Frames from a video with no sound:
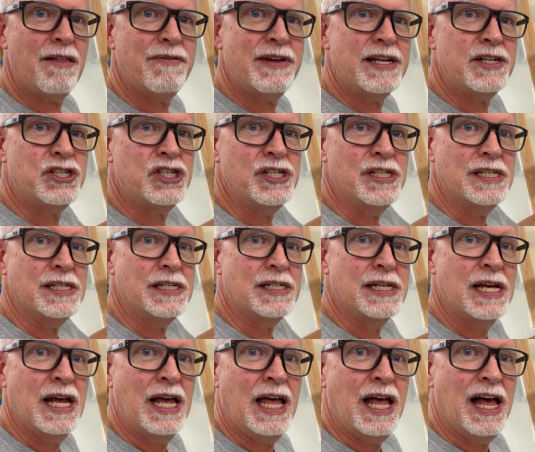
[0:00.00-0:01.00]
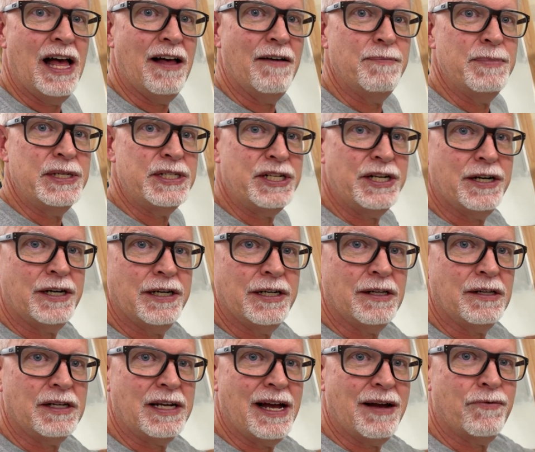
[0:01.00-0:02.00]
inches of material
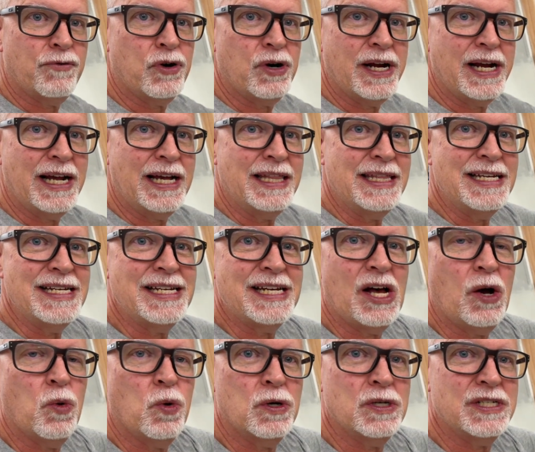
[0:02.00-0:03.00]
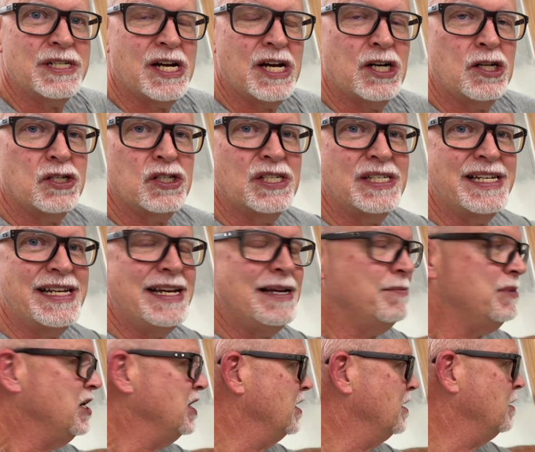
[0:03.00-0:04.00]
covering the horizontal seam
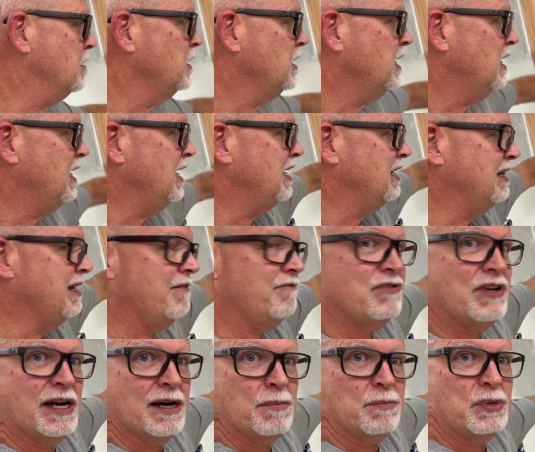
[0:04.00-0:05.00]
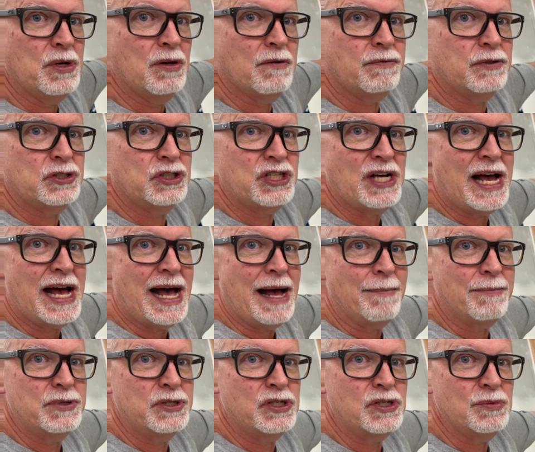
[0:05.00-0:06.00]
here, and they've done a beautiful
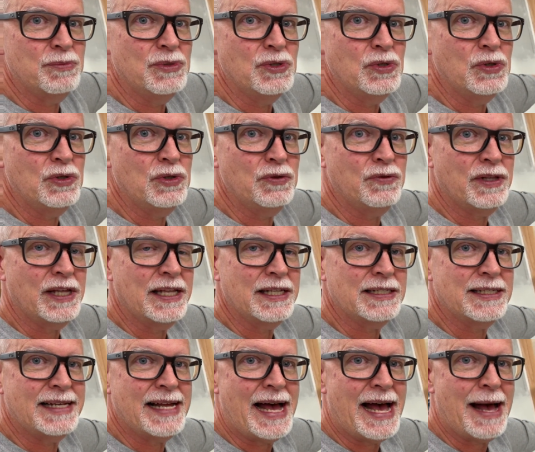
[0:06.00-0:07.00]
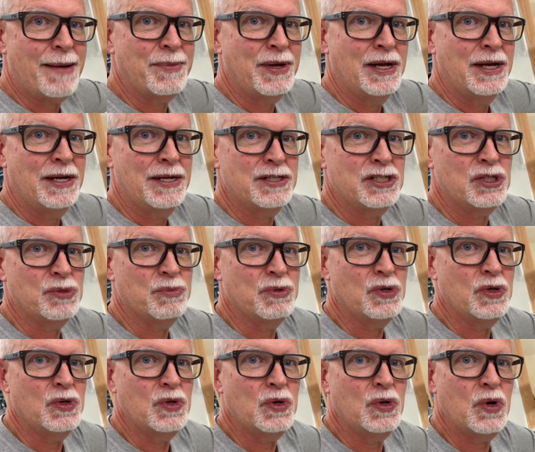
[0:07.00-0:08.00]
job. Smooth on the top,
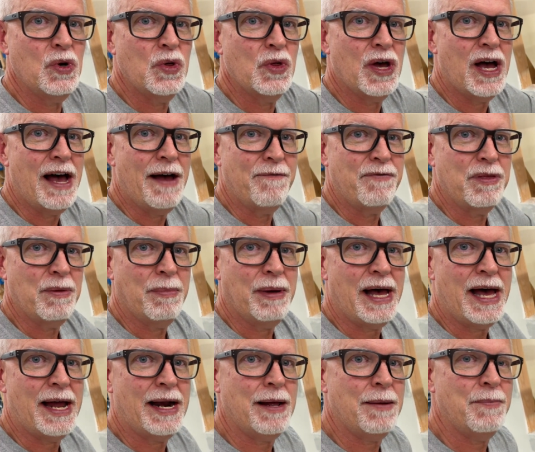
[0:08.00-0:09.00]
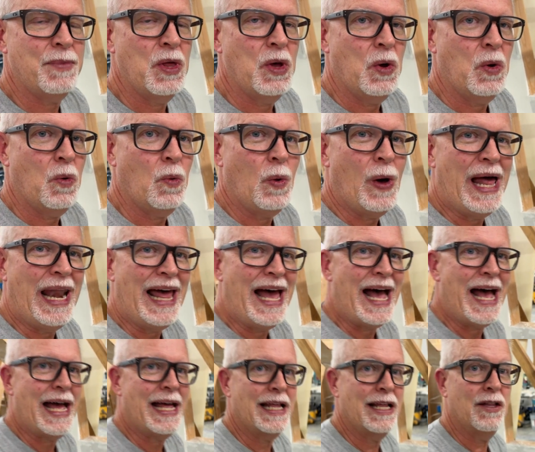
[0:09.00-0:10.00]
smooth off the bottom.
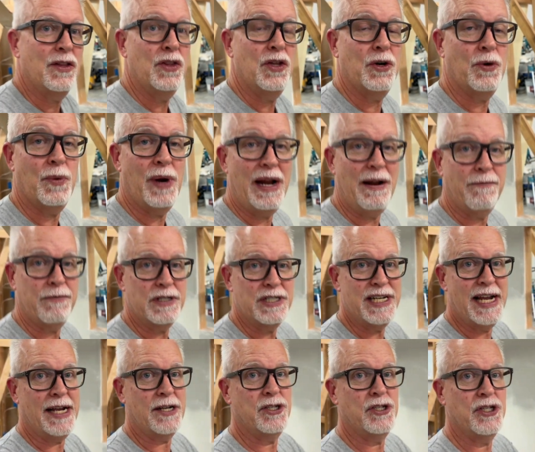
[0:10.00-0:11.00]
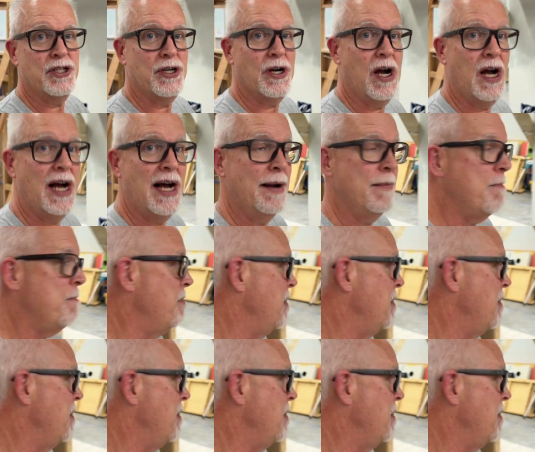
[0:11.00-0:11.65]
Voila, they're ready for texture on